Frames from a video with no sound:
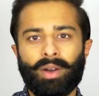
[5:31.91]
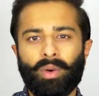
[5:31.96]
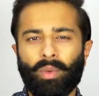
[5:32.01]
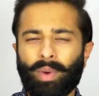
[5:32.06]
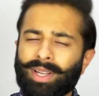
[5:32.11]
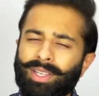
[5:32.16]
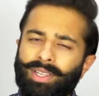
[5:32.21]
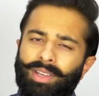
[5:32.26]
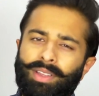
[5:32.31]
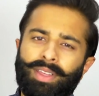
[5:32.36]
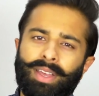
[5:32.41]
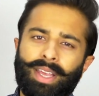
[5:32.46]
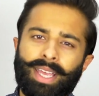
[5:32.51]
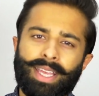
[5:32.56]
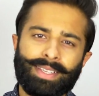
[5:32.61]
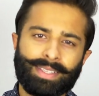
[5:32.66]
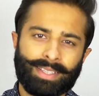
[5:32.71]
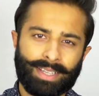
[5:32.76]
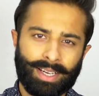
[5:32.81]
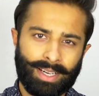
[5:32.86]
When do you think
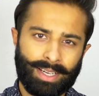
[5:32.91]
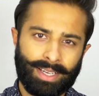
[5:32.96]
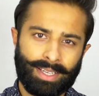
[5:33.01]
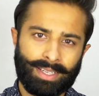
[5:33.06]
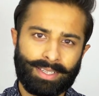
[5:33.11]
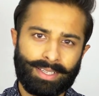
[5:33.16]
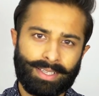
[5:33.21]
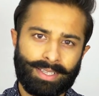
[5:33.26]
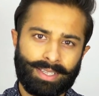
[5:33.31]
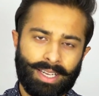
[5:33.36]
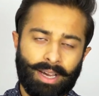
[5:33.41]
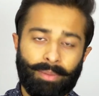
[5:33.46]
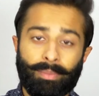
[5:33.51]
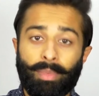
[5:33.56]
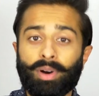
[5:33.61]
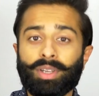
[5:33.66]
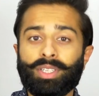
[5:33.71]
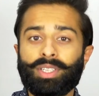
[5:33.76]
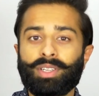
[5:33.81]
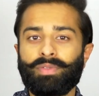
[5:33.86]
he started? Now,
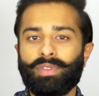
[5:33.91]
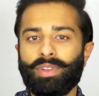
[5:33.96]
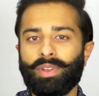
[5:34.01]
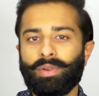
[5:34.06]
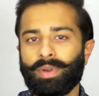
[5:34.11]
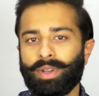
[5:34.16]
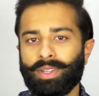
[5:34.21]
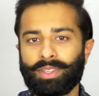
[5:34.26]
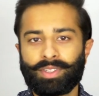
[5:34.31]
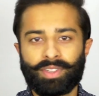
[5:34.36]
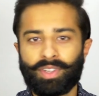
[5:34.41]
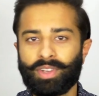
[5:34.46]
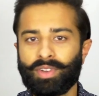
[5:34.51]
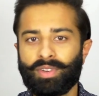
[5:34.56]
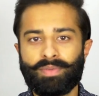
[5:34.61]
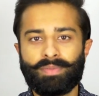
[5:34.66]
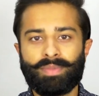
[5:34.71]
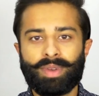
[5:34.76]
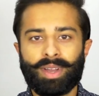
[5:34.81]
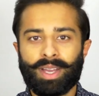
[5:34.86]
most of you would
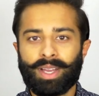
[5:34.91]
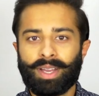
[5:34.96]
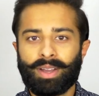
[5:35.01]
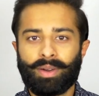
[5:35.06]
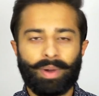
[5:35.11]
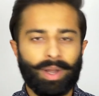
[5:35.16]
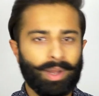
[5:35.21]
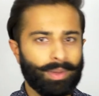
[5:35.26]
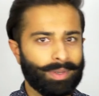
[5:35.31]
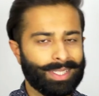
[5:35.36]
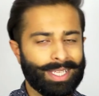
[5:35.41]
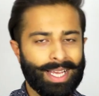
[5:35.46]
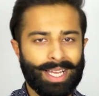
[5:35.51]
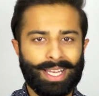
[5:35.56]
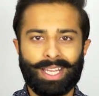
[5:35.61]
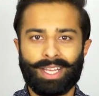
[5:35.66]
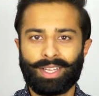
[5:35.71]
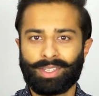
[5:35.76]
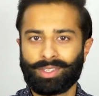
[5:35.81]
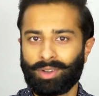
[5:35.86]
assume when he was
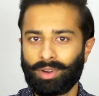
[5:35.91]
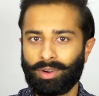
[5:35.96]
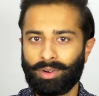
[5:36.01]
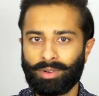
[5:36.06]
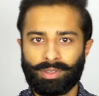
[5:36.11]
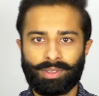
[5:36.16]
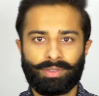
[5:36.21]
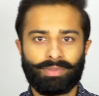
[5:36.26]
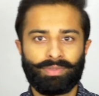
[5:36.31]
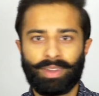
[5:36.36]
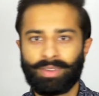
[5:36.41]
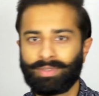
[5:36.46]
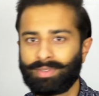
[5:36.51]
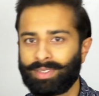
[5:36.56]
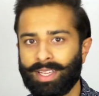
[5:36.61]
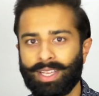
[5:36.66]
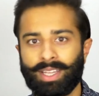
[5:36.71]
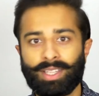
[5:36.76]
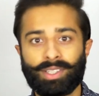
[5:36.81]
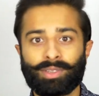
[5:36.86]
10 years old,
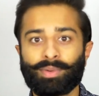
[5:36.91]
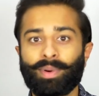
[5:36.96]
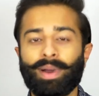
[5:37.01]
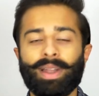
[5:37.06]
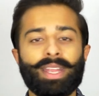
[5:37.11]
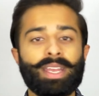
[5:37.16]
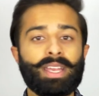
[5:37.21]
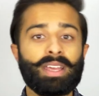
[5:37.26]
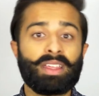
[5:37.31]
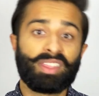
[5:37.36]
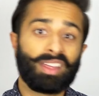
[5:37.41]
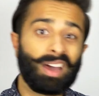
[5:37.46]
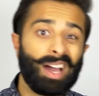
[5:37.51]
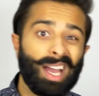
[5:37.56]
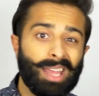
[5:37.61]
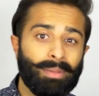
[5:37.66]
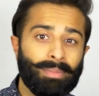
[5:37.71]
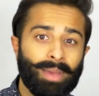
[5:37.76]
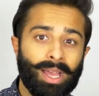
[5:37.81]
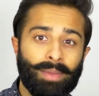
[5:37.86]
15, 20,
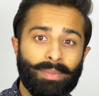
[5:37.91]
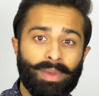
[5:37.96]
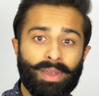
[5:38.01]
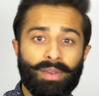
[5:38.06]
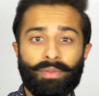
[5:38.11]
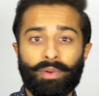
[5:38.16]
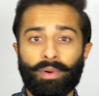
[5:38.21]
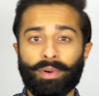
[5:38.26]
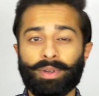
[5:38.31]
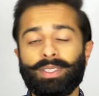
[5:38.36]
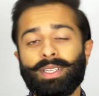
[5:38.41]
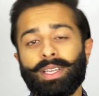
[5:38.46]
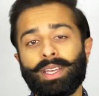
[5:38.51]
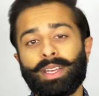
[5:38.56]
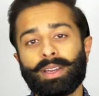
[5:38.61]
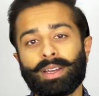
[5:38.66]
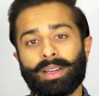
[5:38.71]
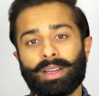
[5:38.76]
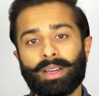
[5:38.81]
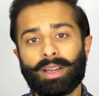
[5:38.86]
30, maybe
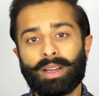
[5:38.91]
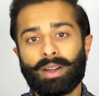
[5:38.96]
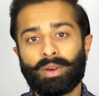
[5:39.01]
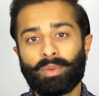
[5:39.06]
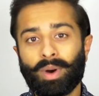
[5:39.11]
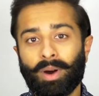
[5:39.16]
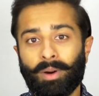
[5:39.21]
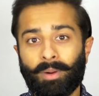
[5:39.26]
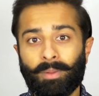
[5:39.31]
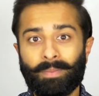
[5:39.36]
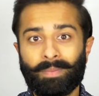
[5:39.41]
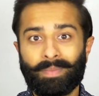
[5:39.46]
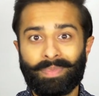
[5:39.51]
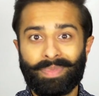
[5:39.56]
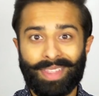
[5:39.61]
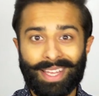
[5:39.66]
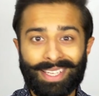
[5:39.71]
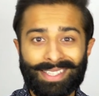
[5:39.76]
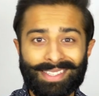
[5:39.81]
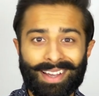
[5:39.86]
40. Well,
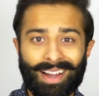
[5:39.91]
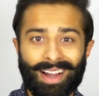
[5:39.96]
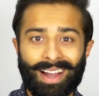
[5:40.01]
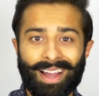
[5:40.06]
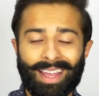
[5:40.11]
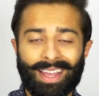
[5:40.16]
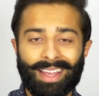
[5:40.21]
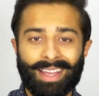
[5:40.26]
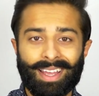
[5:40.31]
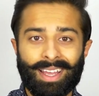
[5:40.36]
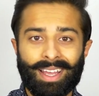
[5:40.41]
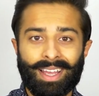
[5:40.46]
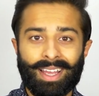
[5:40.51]
this guy,